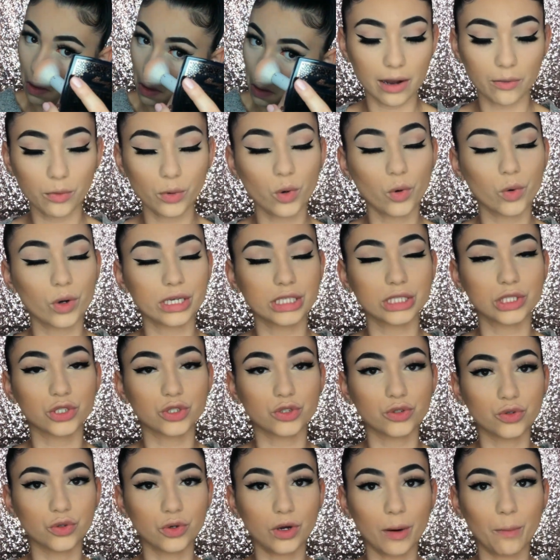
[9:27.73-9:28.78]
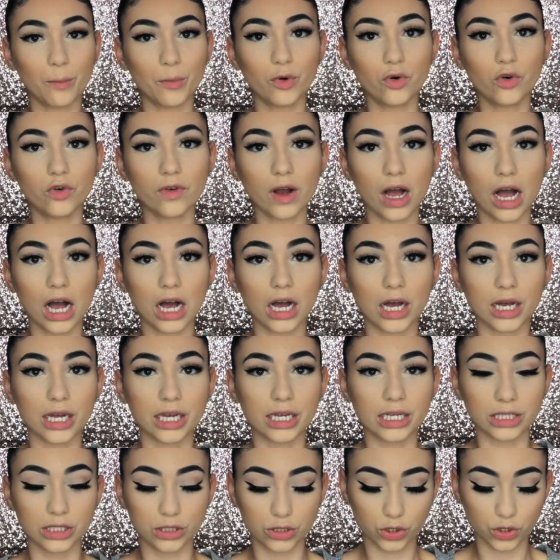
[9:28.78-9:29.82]
Now we're going to move
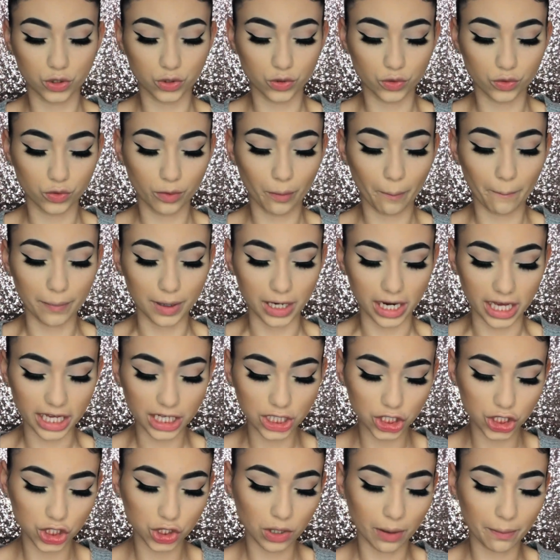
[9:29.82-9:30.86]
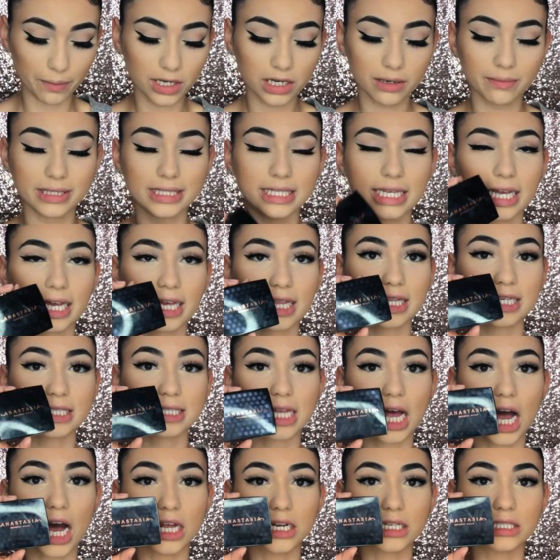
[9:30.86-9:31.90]
on to blush. So I'm going to be taking
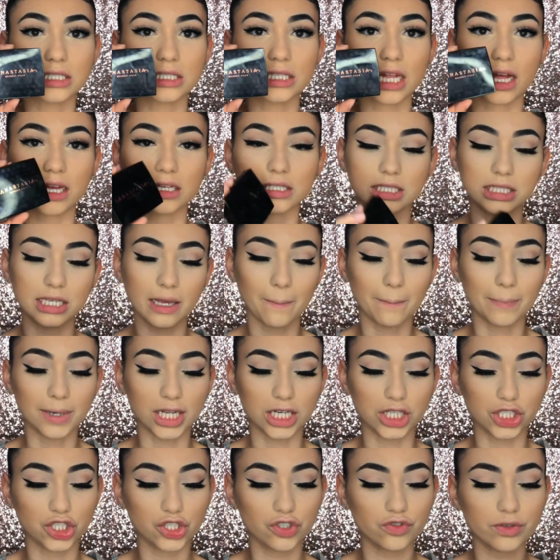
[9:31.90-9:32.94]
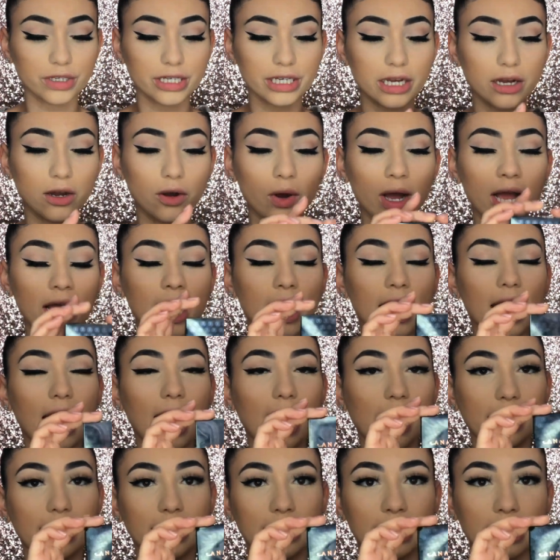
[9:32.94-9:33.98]
this Anastasia Blush Trio,
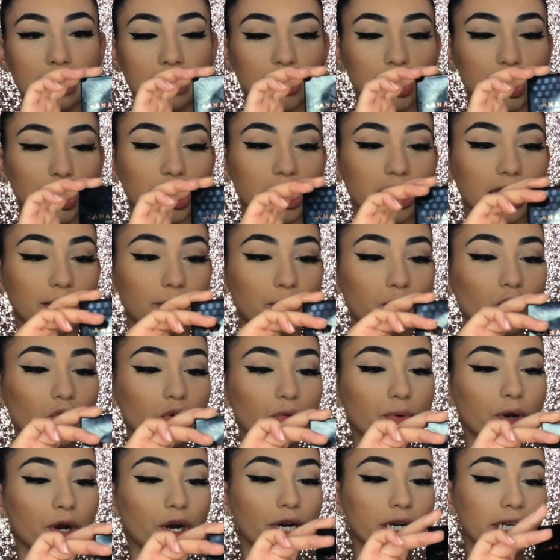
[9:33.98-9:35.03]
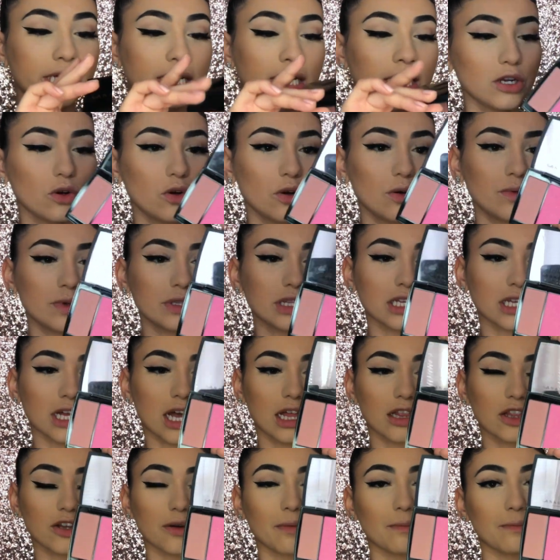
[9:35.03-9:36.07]
and in the shade Pool Party. I'm going with the
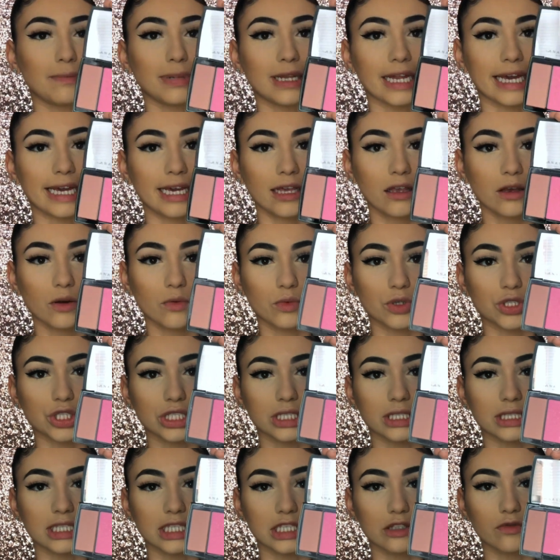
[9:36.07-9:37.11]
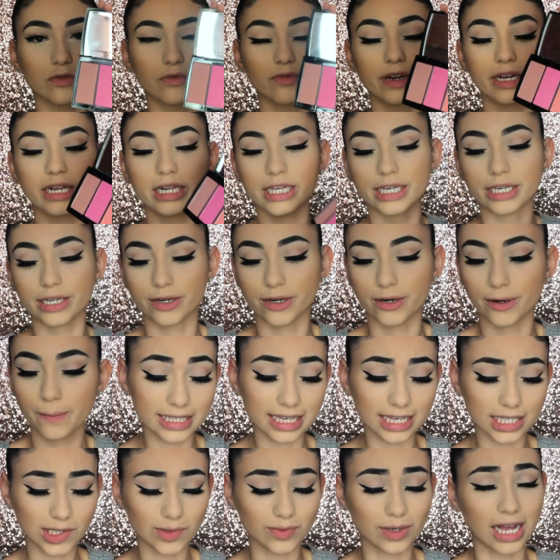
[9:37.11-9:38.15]
color Blank, which is this one right here.
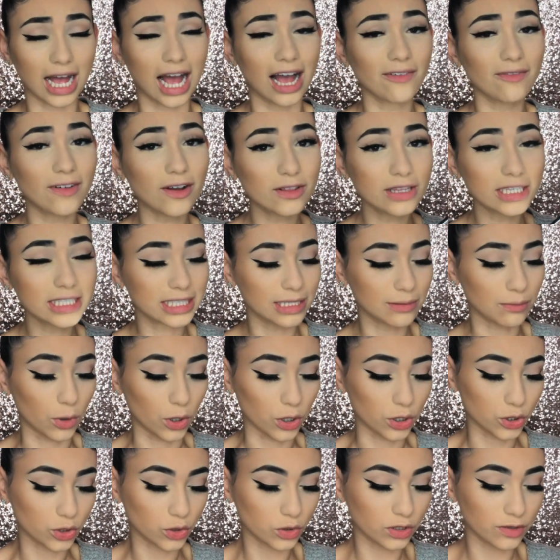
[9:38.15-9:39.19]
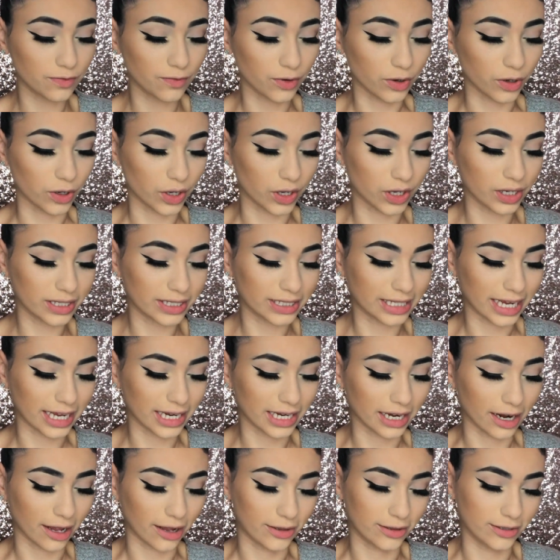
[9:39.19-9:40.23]
Guess what? I found this in Marshall's for
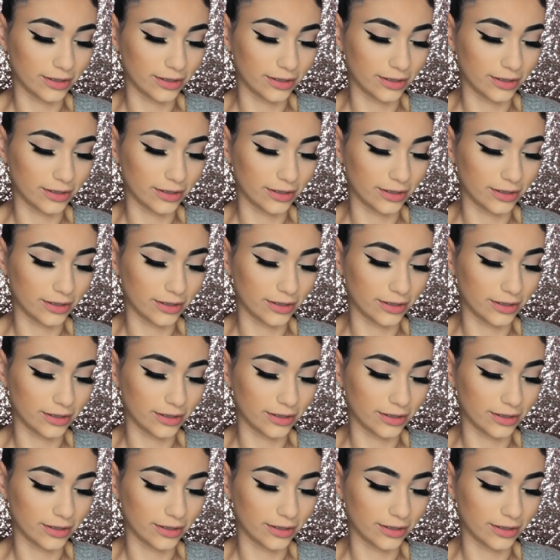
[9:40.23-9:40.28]
$10.